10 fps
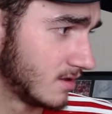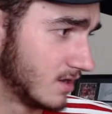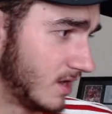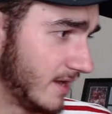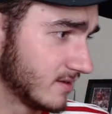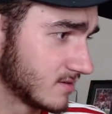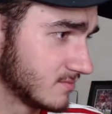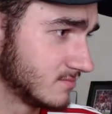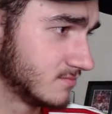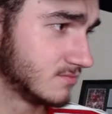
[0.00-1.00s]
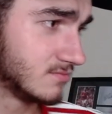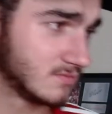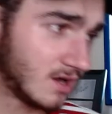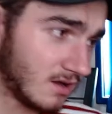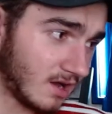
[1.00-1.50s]
Like,
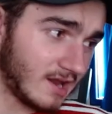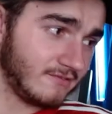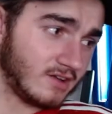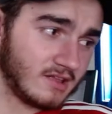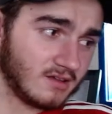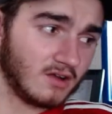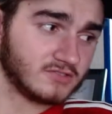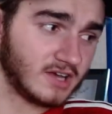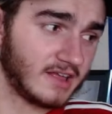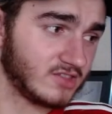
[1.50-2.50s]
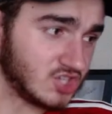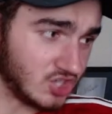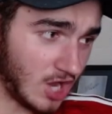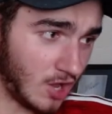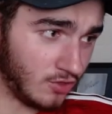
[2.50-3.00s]
I'll have, like, obviously I had the
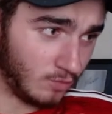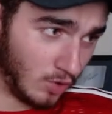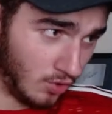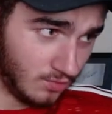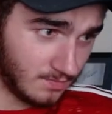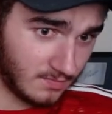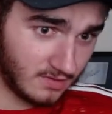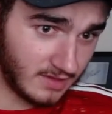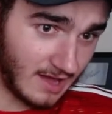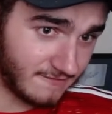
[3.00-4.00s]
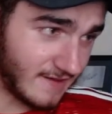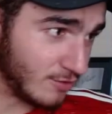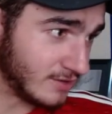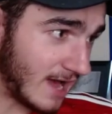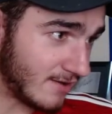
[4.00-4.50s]
shirt on the wall. That fell
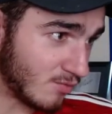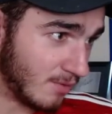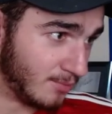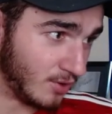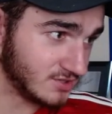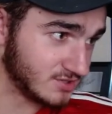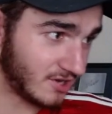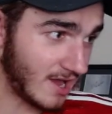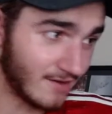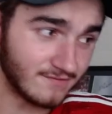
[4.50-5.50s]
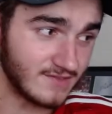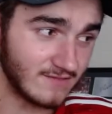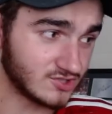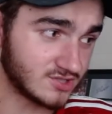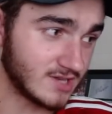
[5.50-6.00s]
down at one point, so I've
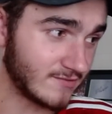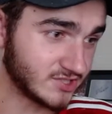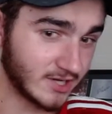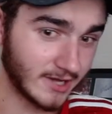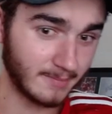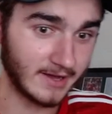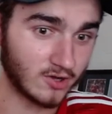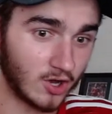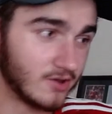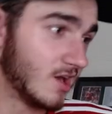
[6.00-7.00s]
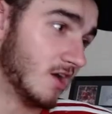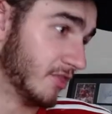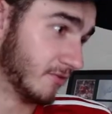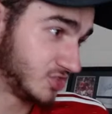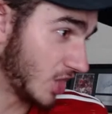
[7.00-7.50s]
never stuck it back on.
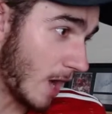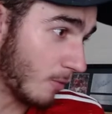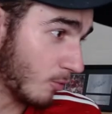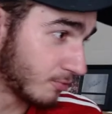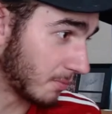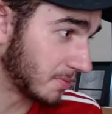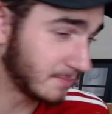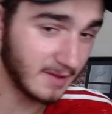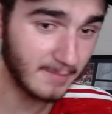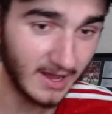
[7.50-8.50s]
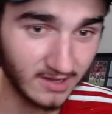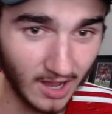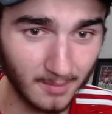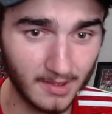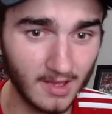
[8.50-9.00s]
The shirt will probably be back up.